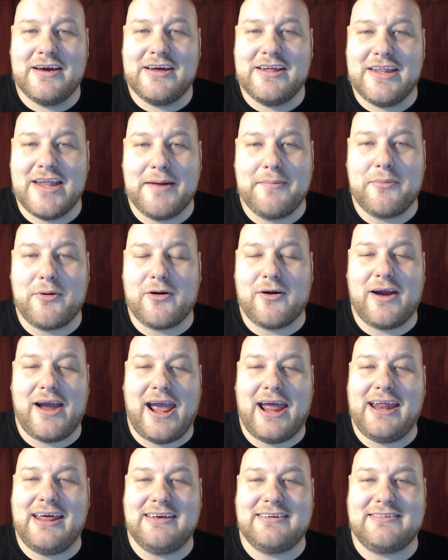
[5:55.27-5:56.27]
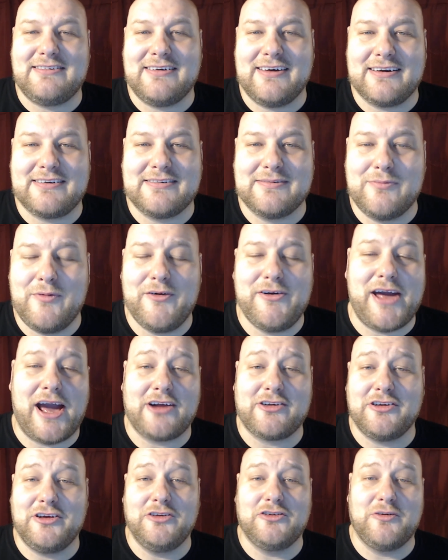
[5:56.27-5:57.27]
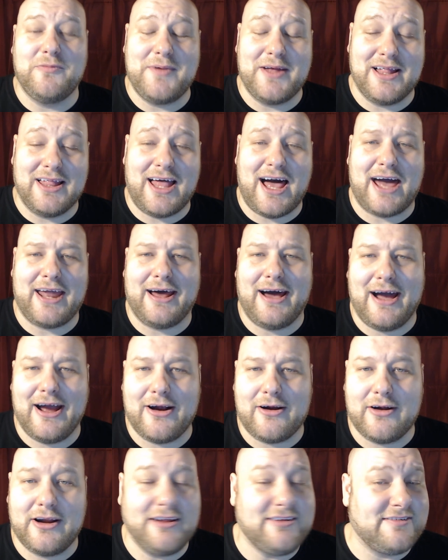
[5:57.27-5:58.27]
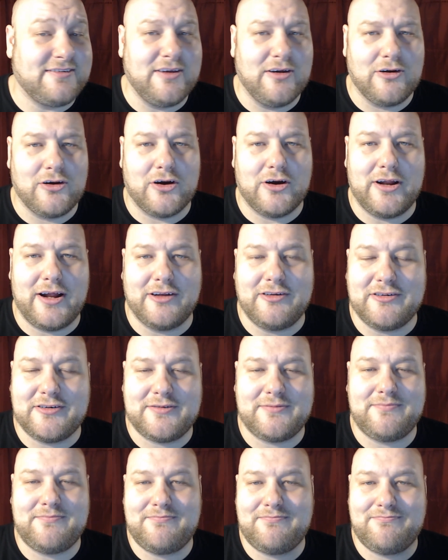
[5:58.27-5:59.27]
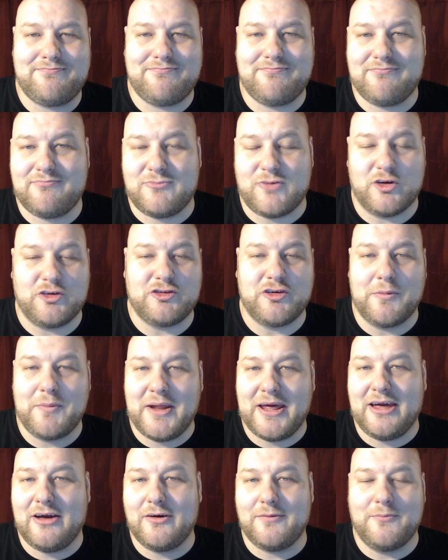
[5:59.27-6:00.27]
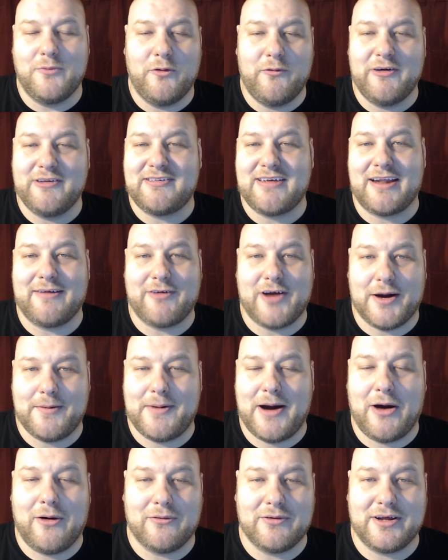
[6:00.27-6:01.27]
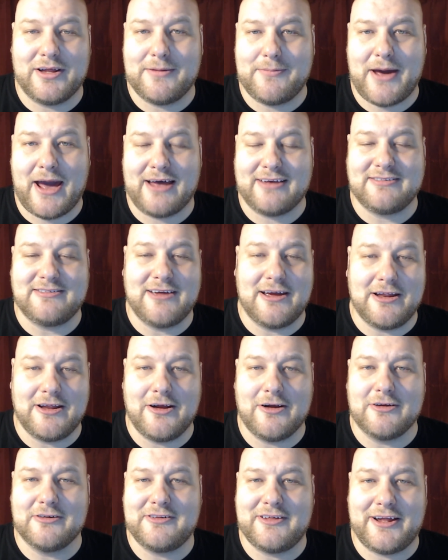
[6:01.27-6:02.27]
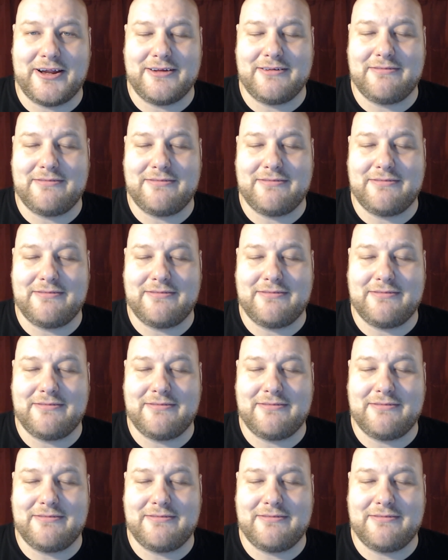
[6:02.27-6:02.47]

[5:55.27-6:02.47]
Number 86, a movie actually used to be a lot higher, and it's still good. There's so many good movies that have come out in the past 10 years that it